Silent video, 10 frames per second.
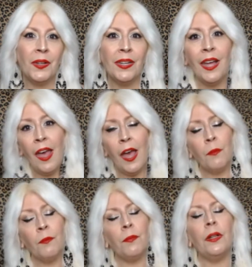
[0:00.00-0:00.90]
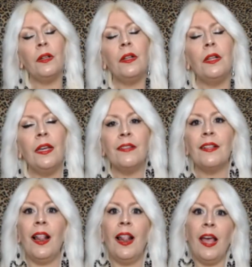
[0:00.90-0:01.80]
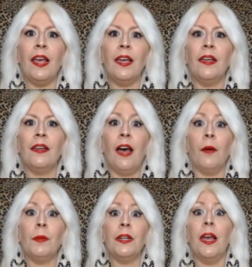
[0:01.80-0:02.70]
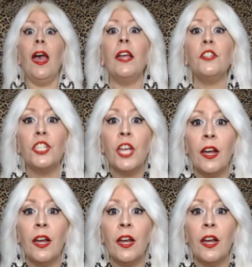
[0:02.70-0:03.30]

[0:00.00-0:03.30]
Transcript: And please like, comment, and share.